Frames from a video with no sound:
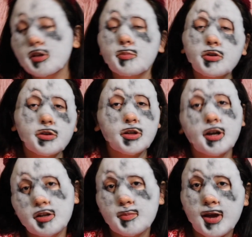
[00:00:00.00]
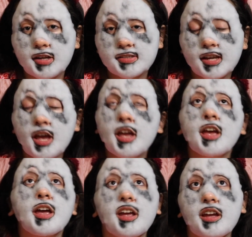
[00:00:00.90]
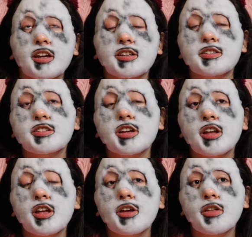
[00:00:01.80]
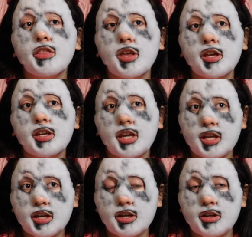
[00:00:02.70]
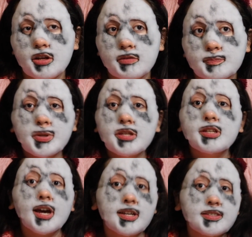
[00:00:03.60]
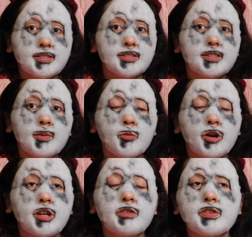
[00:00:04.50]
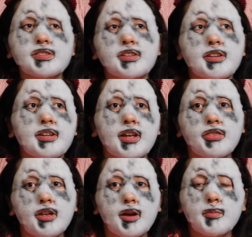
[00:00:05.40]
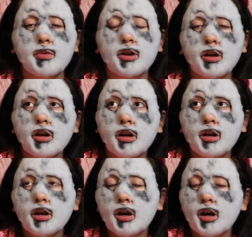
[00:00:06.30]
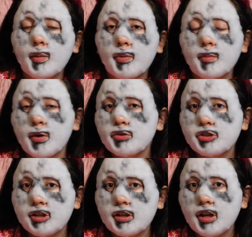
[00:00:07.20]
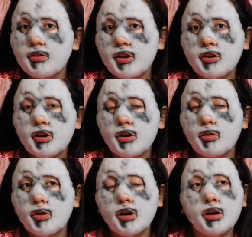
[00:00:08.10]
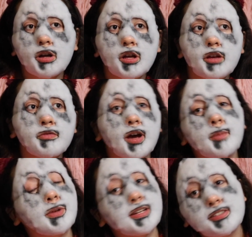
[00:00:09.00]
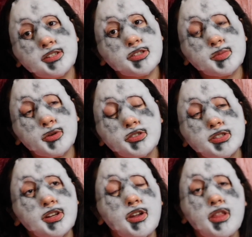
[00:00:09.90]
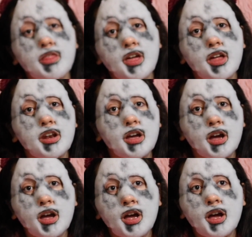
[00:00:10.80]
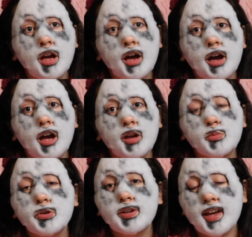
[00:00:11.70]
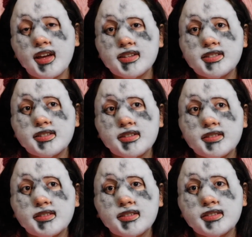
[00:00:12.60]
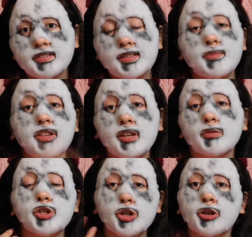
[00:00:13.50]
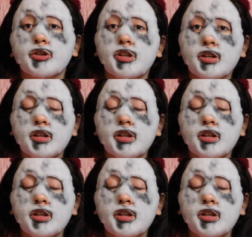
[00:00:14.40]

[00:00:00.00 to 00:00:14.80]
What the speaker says: can put on the kind mask and they can be nice to someone if it's going to get them a promotion, and they know if I'm nice to this person, then I will get something in return.